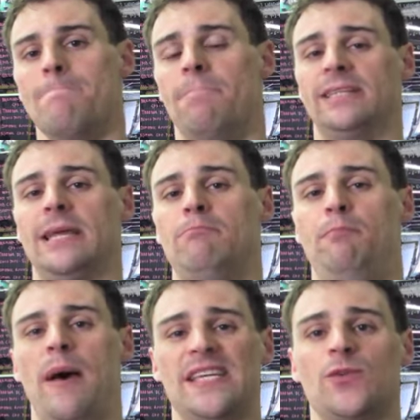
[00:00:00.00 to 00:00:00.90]
But the
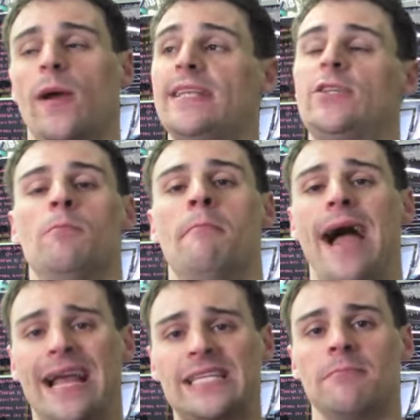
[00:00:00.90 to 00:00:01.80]
best way to
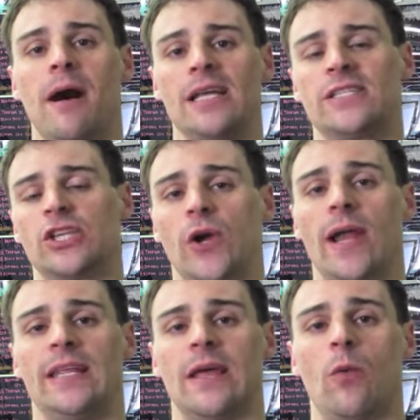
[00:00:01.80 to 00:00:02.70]
maximize the
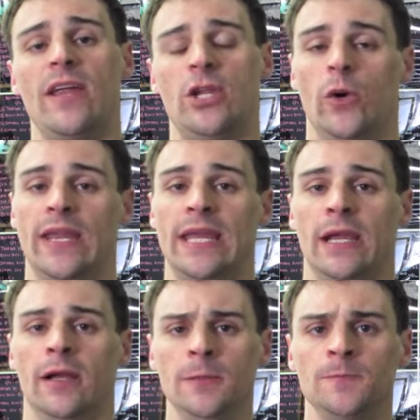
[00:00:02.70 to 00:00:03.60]
training that we do in
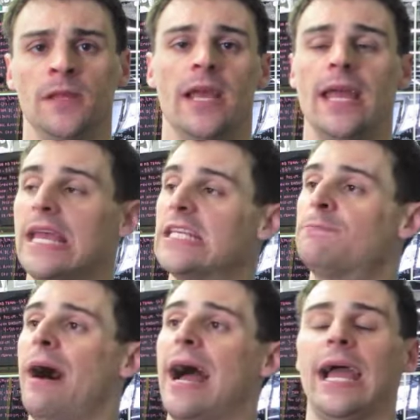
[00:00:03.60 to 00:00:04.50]
here is
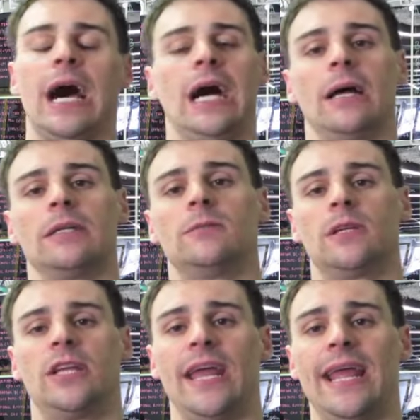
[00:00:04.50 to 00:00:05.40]
by
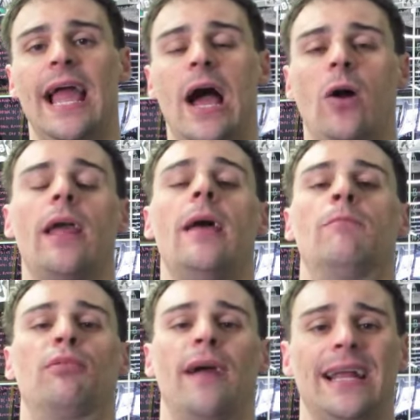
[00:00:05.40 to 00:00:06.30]
getting out
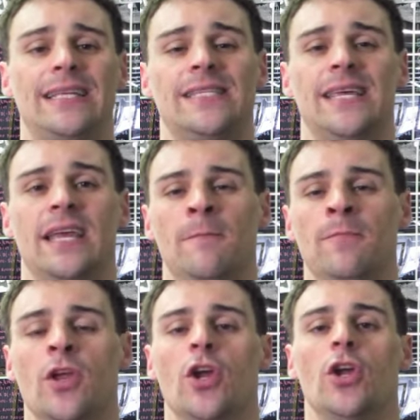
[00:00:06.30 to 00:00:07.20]
and practicing
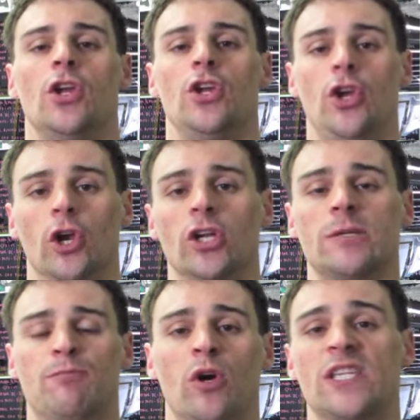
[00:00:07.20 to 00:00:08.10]
your
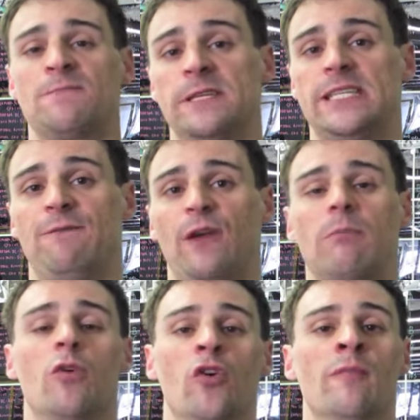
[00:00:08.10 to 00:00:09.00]

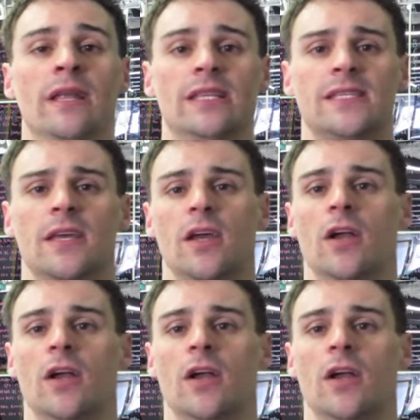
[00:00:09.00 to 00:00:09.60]
sport-specific movements.